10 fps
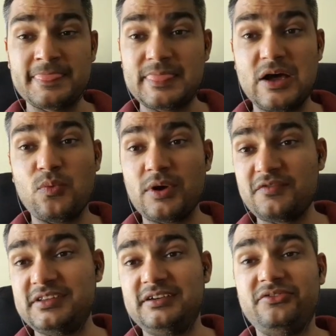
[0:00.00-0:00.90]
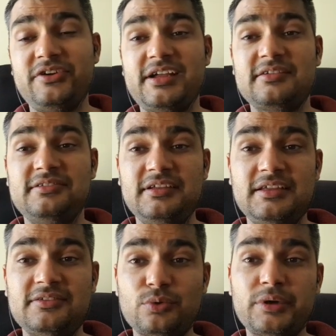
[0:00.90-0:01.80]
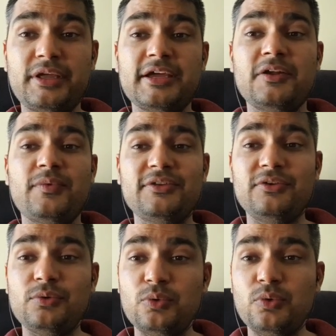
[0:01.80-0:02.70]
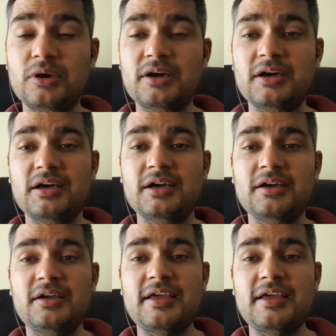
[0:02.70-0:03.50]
Now, one of the tricks is over here when you do a